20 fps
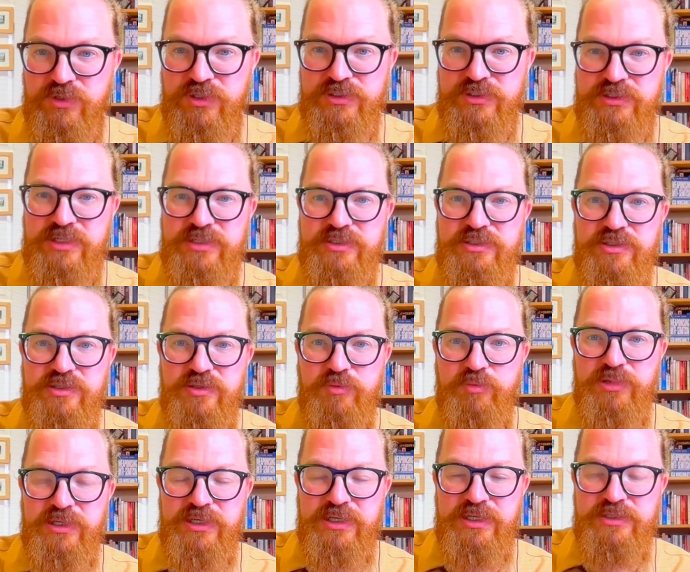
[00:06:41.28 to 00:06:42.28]
what I said to the
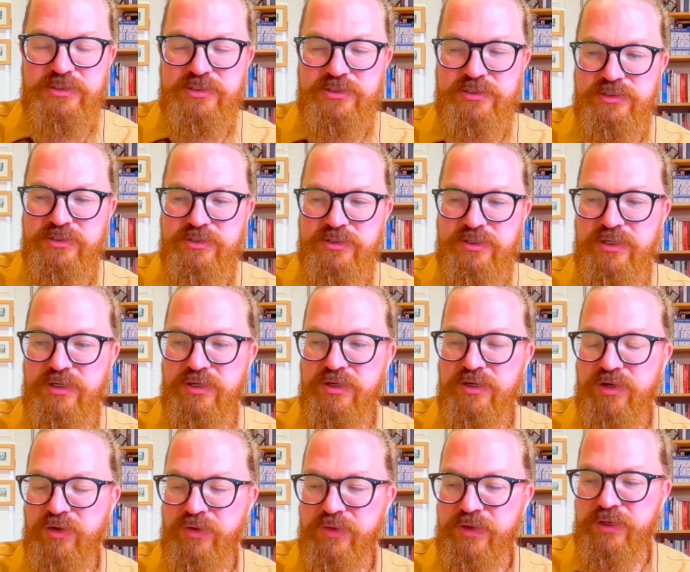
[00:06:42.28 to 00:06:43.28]
police
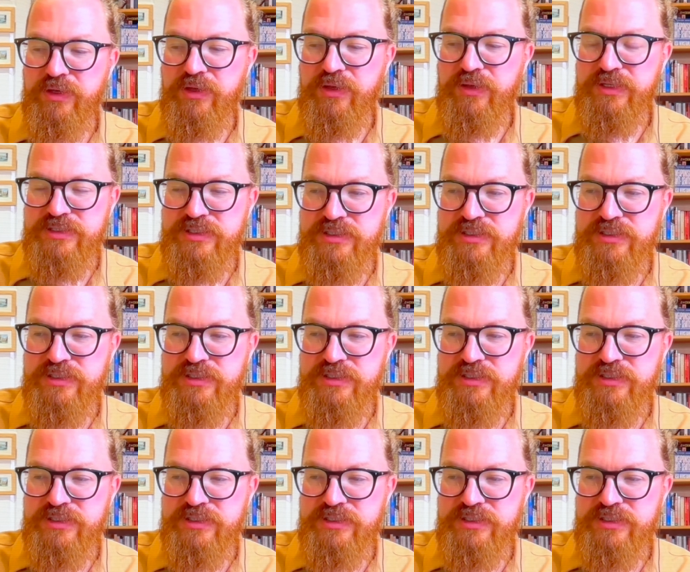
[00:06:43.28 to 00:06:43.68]
on the night.